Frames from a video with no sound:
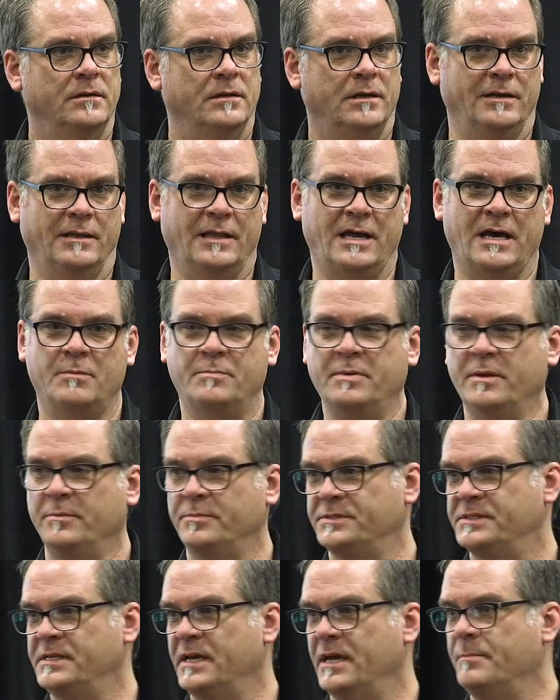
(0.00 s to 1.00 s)
And a lot of
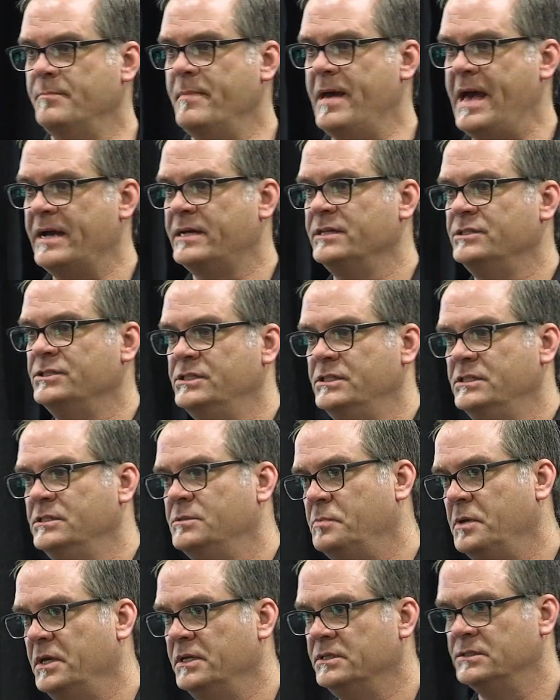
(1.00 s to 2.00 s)
people said mac and cheese
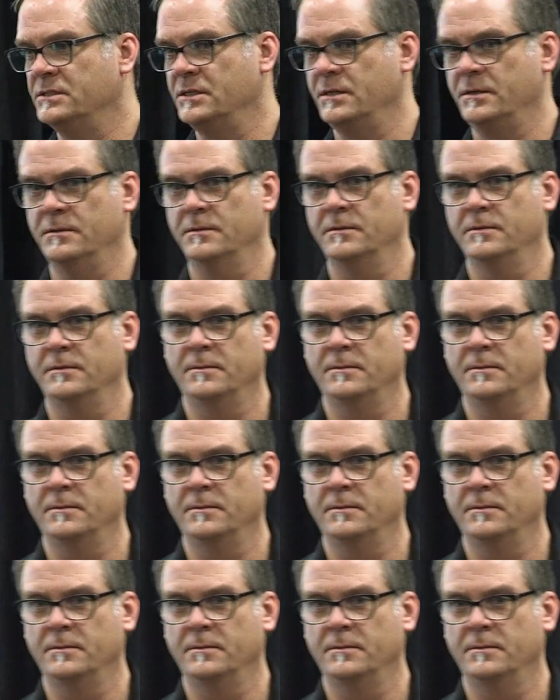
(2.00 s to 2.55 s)
pizza.